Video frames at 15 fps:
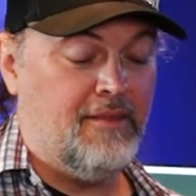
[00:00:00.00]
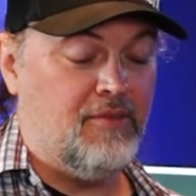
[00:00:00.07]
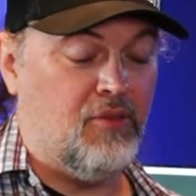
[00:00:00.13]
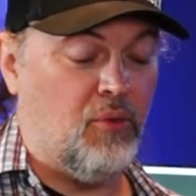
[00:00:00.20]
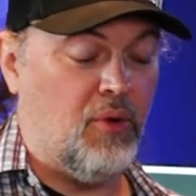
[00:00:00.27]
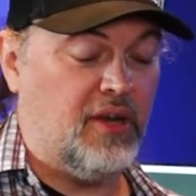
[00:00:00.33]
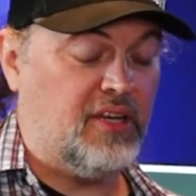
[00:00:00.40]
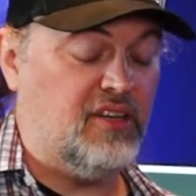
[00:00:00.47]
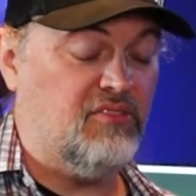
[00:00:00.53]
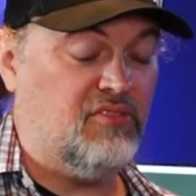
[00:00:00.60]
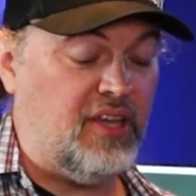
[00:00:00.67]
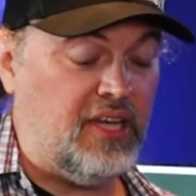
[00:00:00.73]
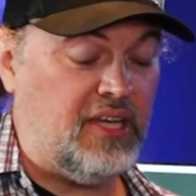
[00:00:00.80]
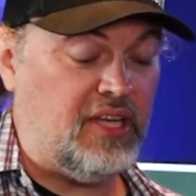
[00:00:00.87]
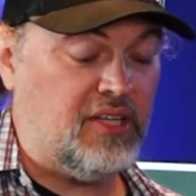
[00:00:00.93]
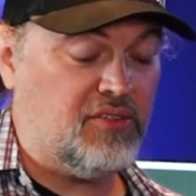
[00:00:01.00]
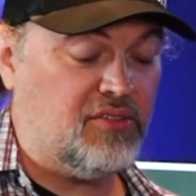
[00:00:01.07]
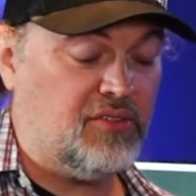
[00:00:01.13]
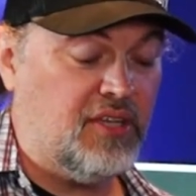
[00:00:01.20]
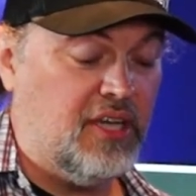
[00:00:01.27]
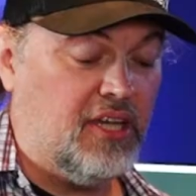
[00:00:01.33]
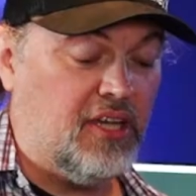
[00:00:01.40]
Do you want
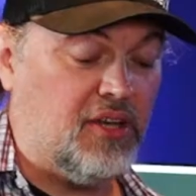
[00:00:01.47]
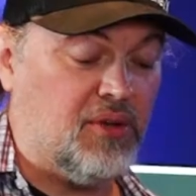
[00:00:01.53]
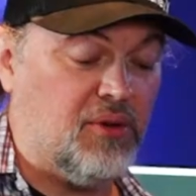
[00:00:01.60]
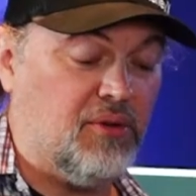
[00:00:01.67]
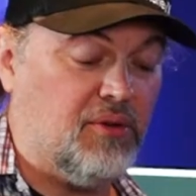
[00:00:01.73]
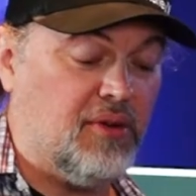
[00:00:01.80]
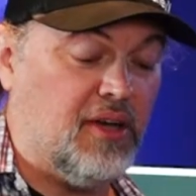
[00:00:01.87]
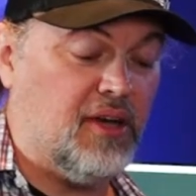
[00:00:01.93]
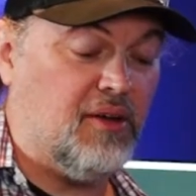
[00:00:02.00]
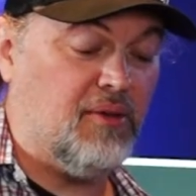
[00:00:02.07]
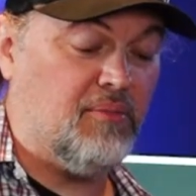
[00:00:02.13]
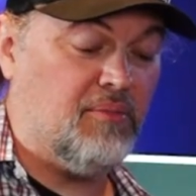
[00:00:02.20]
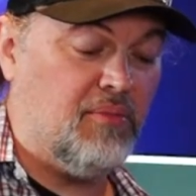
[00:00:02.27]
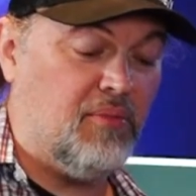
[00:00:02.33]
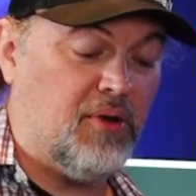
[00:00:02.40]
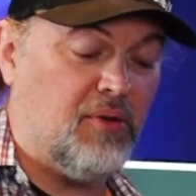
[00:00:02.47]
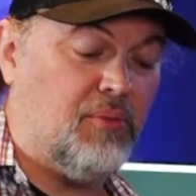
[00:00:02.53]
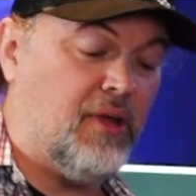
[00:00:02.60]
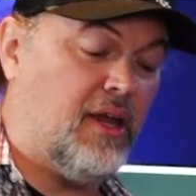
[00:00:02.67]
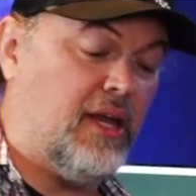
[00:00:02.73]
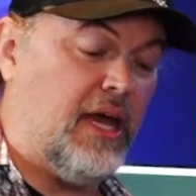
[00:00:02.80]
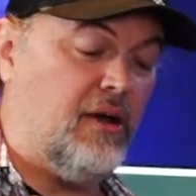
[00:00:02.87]
convenience? What are
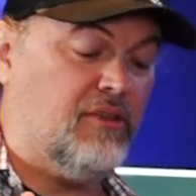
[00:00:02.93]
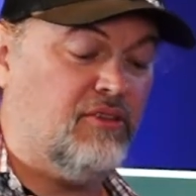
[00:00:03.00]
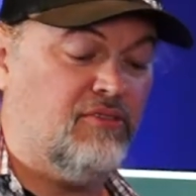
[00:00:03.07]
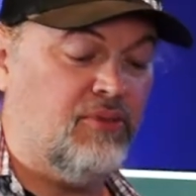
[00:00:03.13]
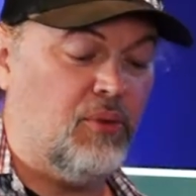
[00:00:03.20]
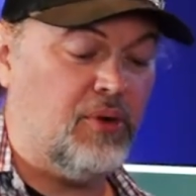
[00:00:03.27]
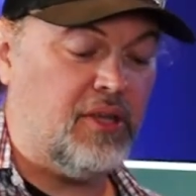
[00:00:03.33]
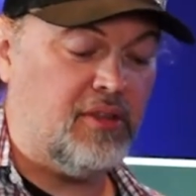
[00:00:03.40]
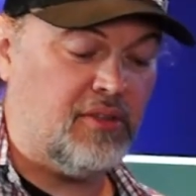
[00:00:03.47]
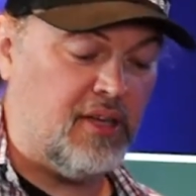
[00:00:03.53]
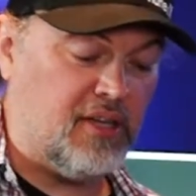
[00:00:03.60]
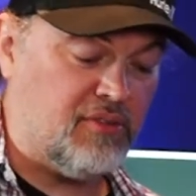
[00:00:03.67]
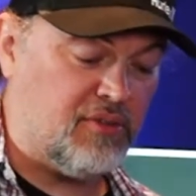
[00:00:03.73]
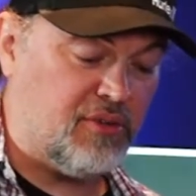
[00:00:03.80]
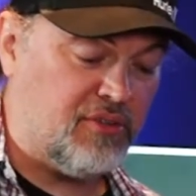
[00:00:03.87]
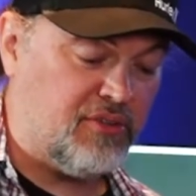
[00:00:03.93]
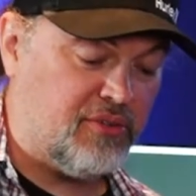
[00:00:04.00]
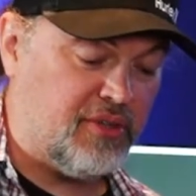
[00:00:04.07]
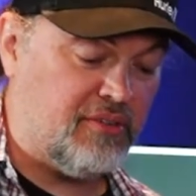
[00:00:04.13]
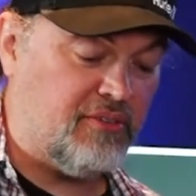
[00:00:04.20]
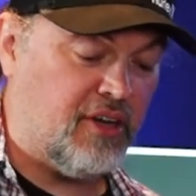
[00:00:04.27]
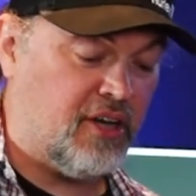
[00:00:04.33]
we at now, at the 40th
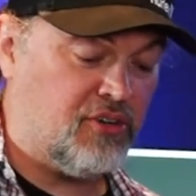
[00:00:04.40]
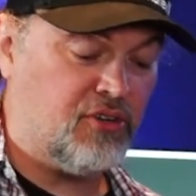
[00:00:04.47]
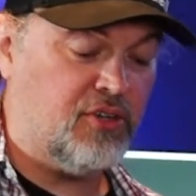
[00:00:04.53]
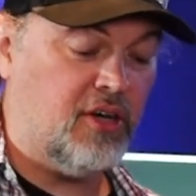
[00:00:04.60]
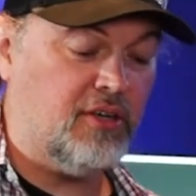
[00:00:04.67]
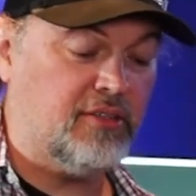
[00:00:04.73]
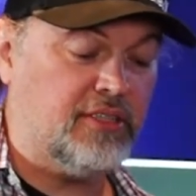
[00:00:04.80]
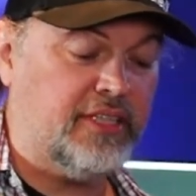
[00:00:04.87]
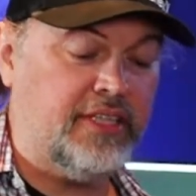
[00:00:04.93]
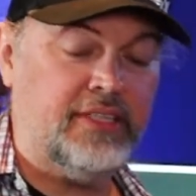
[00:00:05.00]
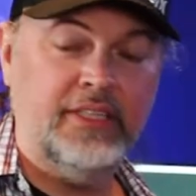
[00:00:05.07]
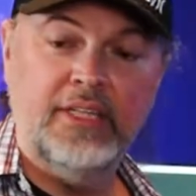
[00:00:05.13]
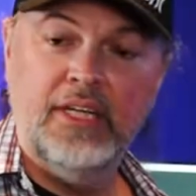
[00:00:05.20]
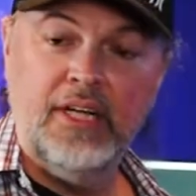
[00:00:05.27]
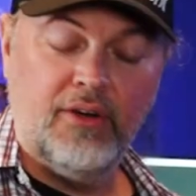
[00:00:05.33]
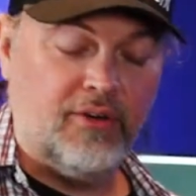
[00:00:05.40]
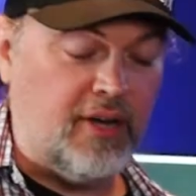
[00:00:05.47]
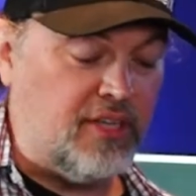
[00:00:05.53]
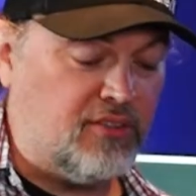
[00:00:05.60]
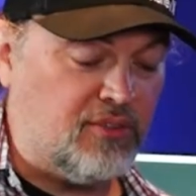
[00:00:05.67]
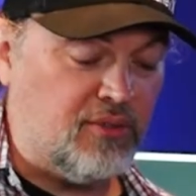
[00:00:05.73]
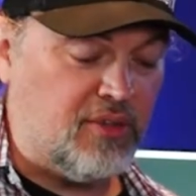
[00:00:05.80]
anniversary of the $100 gig,
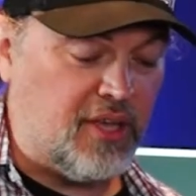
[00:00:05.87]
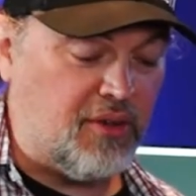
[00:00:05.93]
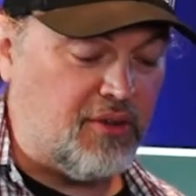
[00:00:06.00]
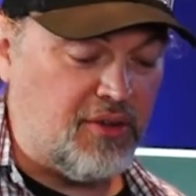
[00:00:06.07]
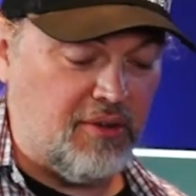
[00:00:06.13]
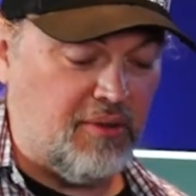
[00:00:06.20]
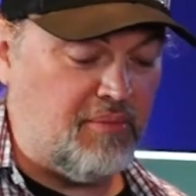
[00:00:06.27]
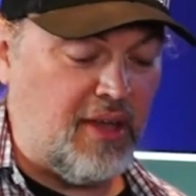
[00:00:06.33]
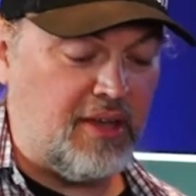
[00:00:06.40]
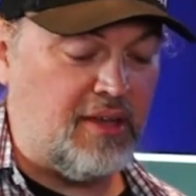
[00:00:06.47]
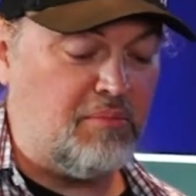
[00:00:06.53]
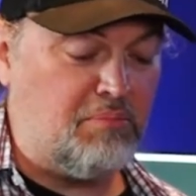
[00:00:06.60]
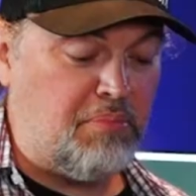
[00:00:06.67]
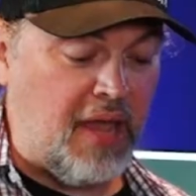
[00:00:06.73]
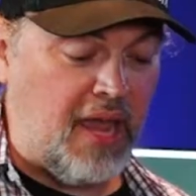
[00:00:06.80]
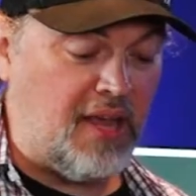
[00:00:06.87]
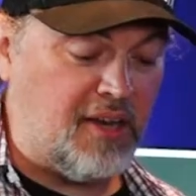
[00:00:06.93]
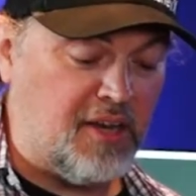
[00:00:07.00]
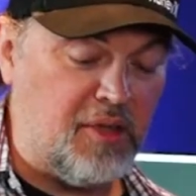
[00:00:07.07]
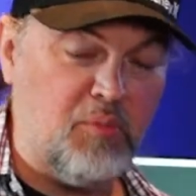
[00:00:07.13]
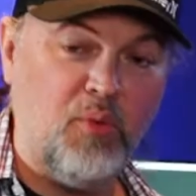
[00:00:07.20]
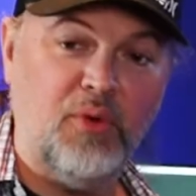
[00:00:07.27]
right? So like, I'm not getting paid
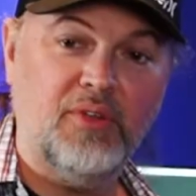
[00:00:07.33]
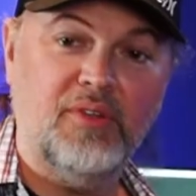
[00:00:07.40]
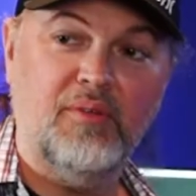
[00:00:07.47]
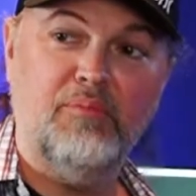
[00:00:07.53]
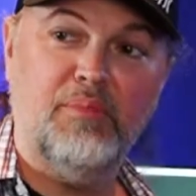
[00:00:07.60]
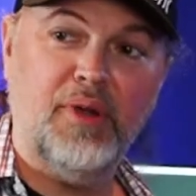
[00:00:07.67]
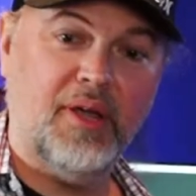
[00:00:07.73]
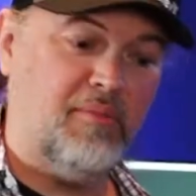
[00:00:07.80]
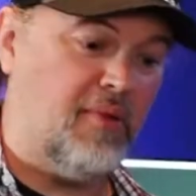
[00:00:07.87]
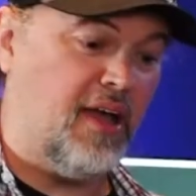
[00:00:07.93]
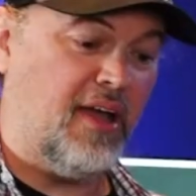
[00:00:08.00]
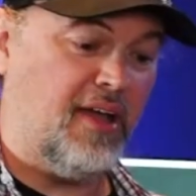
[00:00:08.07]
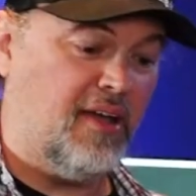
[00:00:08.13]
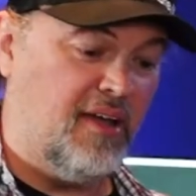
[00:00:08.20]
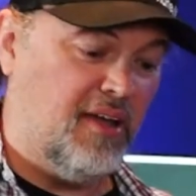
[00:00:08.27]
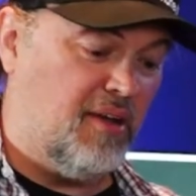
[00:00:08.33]
anymore to bring my,